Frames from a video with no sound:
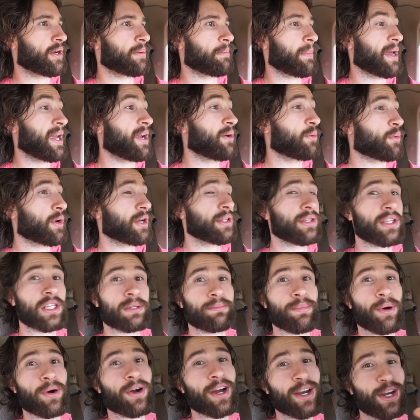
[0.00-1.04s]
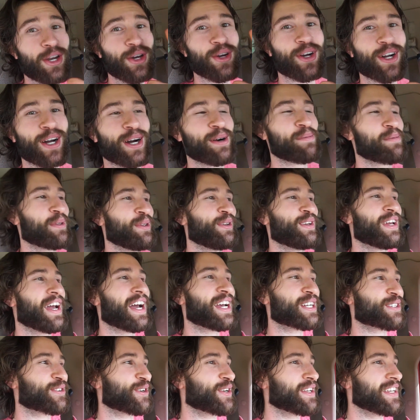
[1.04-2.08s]
May run this bulk. I know a couple of you
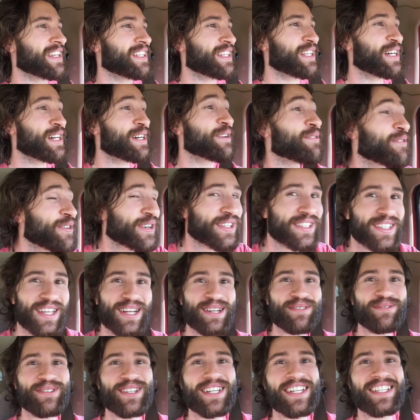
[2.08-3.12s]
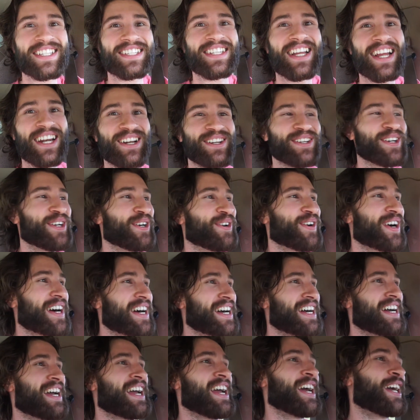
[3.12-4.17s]
guys really love, for some reason, I don't know
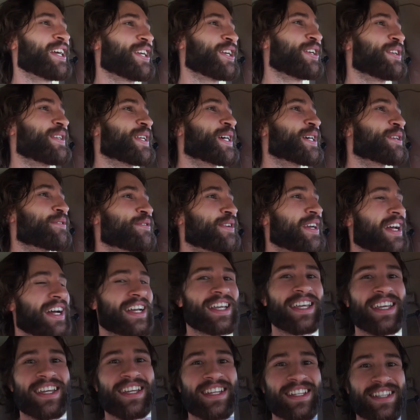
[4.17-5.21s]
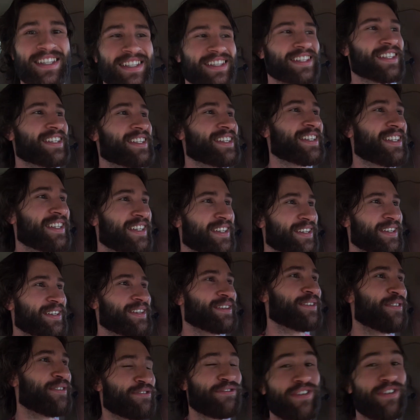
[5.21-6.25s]
why, you love when I get
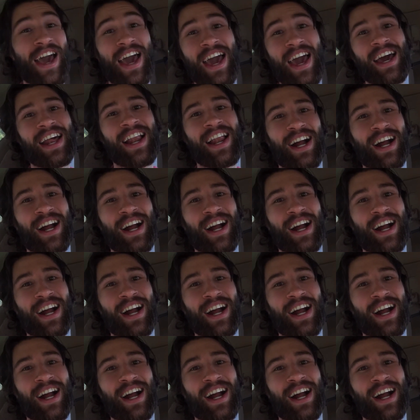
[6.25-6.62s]
fat.